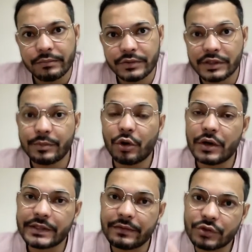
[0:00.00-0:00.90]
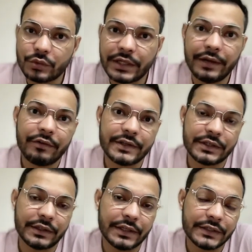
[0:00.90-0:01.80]
just because I've shown the interest
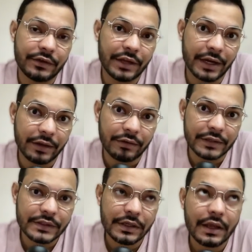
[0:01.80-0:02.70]
in these three categories.